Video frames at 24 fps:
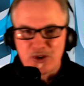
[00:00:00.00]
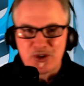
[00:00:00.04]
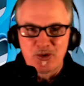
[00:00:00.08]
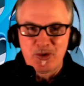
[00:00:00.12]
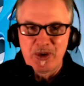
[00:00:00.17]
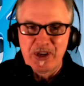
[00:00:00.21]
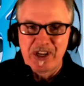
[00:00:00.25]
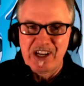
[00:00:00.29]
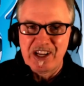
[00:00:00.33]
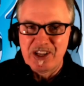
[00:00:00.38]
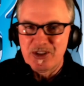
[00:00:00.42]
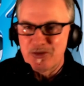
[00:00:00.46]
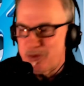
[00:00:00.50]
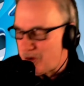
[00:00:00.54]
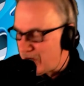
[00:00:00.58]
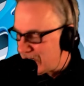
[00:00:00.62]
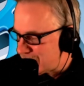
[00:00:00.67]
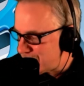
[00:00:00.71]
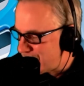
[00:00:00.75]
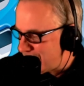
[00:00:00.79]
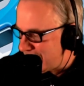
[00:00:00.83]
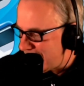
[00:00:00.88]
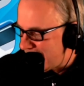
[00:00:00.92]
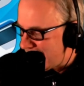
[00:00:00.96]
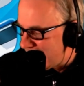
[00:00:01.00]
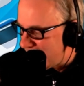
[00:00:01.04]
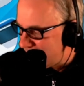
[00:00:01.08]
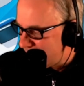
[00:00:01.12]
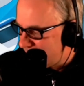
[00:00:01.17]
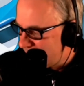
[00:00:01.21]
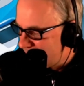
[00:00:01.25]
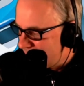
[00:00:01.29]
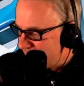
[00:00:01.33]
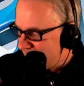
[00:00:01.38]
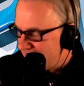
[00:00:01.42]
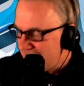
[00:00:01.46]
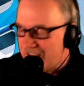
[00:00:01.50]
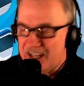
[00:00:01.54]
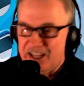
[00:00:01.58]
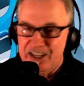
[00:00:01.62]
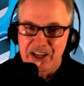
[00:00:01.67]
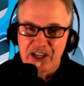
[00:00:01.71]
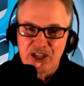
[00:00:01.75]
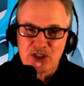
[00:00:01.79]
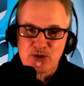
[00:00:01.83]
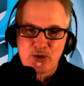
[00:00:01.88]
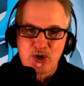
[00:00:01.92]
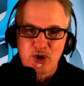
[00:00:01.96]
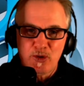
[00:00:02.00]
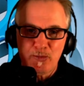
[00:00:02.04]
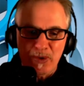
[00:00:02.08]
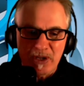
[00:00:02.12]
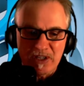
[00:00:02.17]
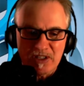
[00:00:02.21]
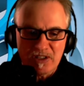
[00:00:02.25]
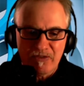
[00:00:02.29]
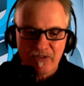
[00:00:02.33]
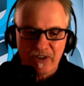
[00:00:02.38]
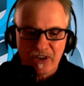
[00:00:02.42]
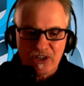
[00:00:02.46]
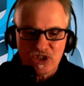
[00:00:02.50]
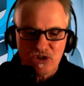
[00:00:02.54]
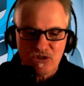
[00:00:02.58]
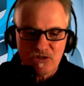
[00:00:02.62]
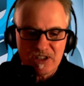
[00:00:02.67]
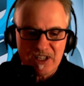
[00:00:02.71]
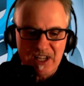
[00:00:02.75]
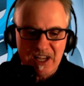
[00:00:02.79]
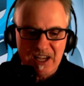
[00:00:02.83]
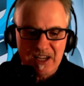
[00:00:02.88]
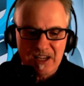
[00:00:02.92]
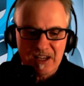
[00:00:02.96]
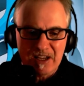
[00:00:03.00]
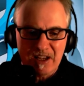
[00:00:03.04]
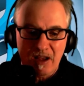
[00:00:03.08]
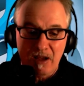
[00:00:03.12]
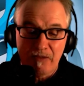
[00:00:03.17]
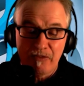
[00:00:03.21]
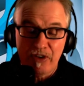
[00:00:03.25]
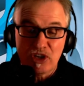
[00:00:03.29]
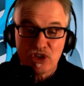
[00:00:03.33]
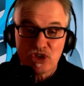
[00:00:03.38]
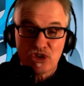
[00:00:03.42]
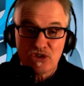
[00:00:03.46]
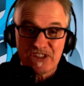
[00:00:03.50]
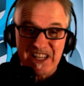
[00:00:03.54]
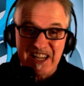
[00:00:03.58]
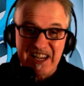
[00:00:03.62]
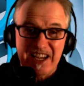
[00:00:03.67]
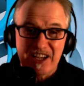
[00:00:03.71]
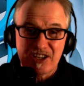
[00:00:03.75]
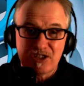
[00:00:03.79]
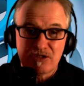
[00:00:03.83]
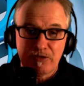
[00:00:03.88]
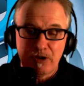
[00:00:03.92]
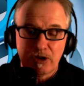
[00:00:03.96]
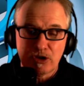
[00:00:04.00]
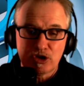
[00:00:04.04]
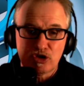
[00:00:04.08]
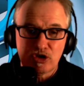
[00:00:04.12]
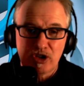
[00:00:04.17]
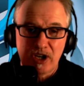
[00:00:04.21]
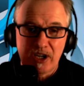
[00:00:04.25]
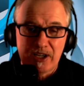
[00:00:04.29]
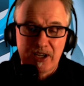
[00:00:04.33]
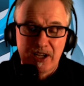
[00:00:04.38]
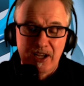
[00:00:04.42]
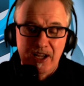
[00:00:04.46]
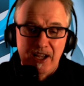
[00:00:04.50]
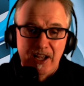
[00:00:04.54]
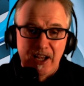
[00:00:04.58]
quickly as we possibly can. Next one up is Avengers Age of Ultron.